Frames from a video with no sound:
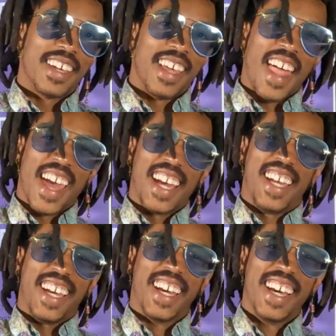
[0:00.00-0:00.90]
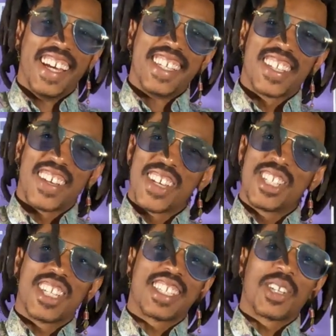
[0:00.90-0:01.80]
So he
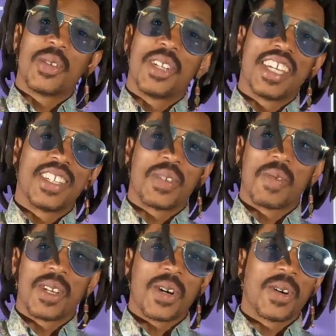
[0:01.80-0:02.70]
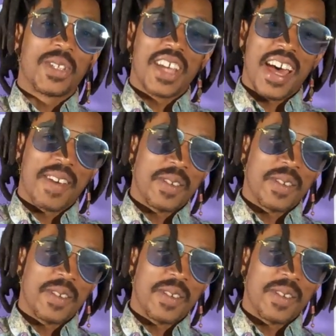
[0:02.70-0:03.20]
just tuned into me the whole time,